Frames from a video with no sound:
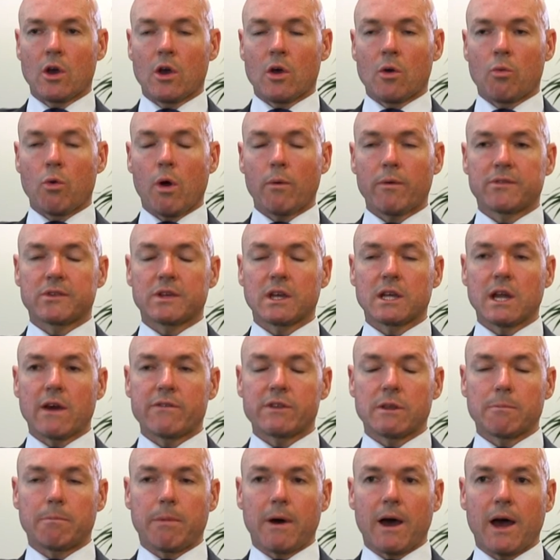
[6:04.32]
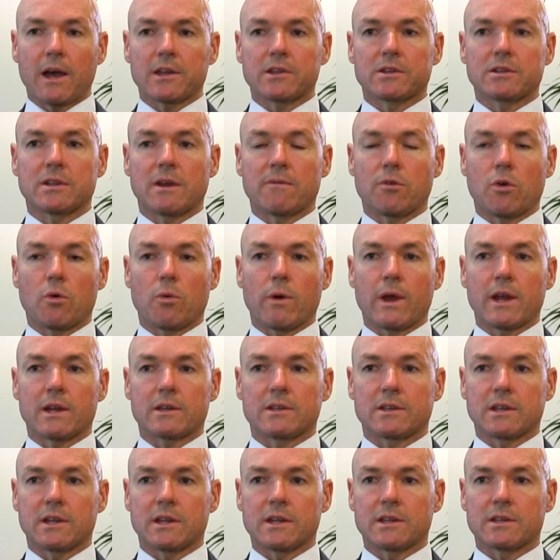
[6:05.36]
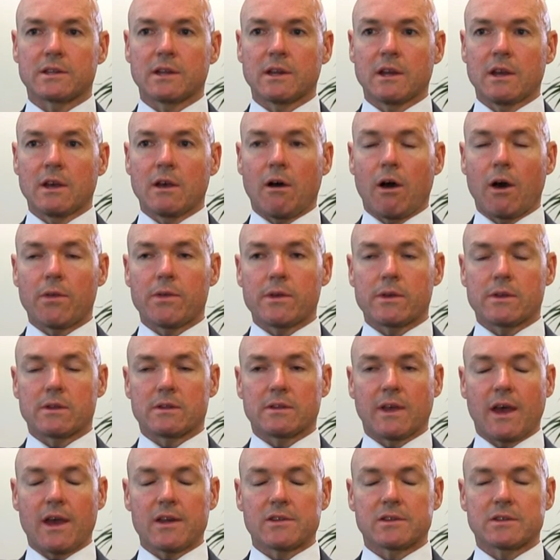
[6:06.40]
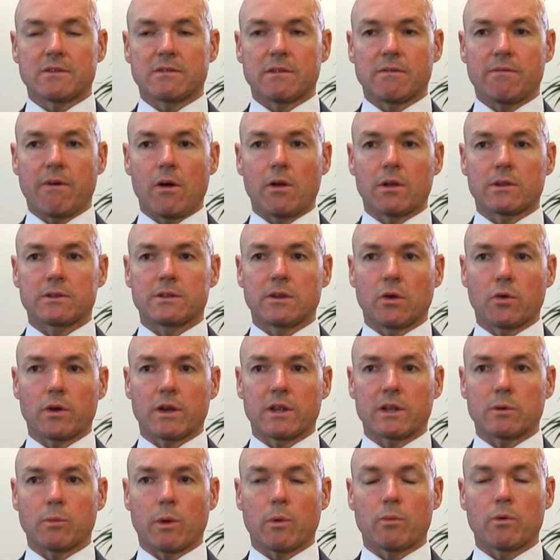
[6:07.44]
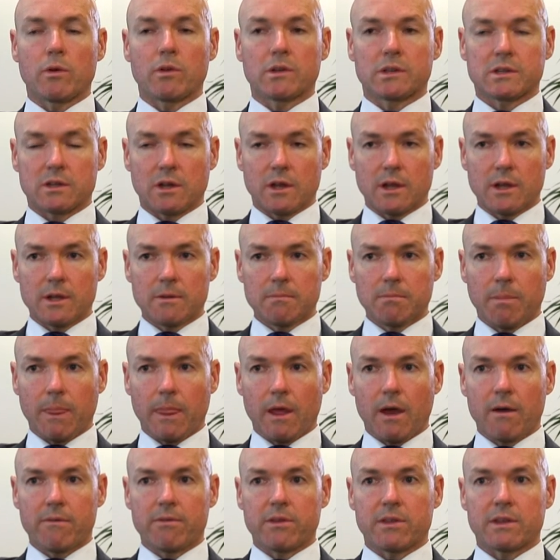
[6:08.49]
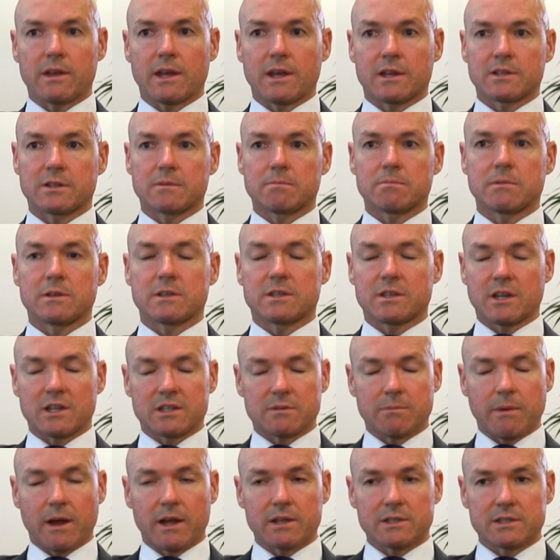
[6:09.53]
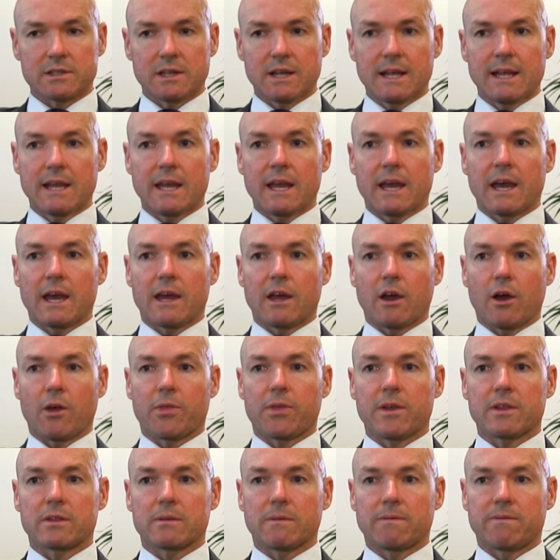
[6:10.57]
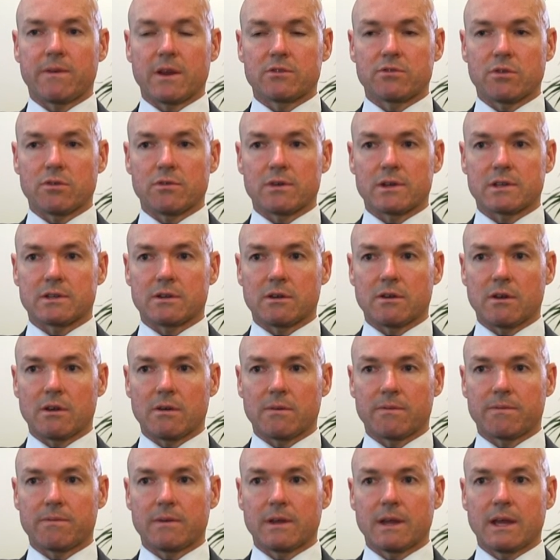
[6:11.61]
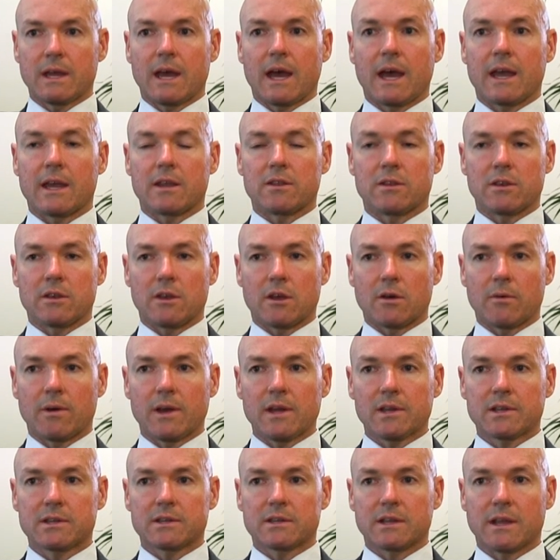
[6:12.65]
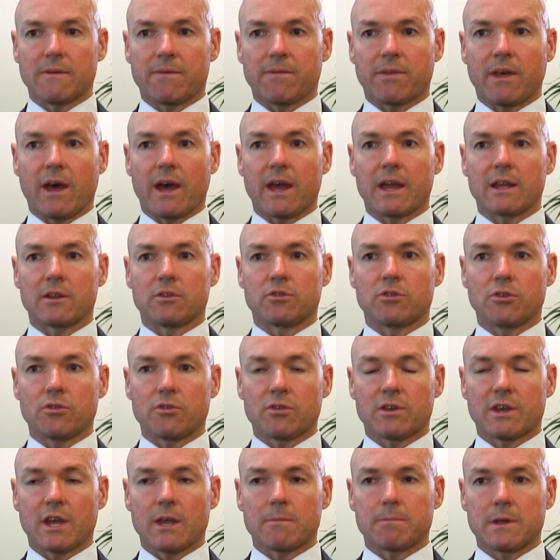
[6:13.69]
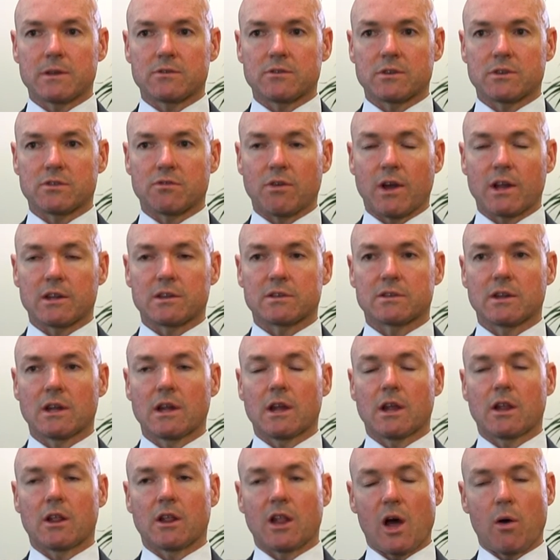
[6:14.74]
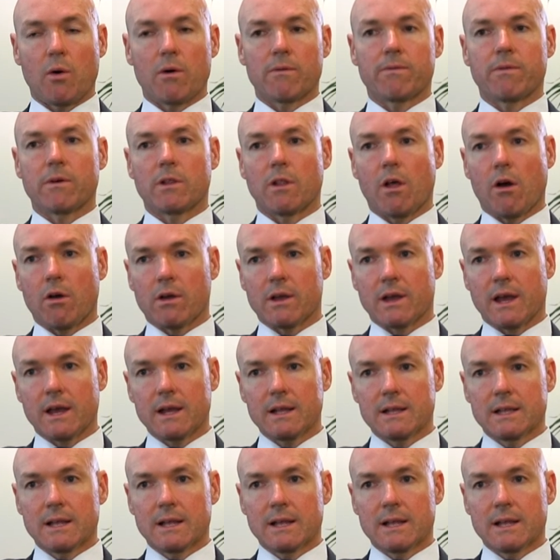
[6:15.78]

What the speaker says: What we've seen over the past several weeks is, I think, a taste of the volatility that we will see over the next 6 months. I think the Federal Reserve in the US, if they do keep interest rates lower for longer,